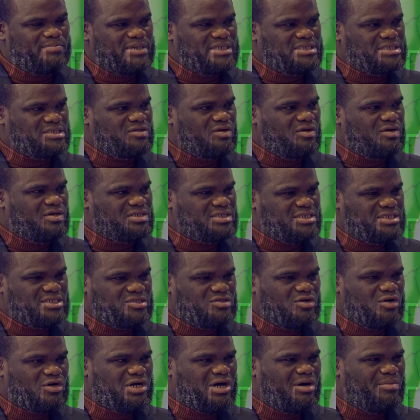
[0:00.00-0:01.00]
It's not it's
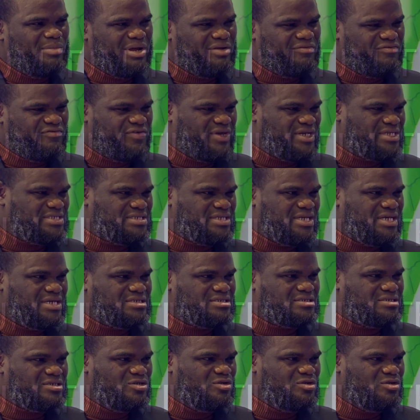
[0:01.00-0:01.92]
not come and fix things.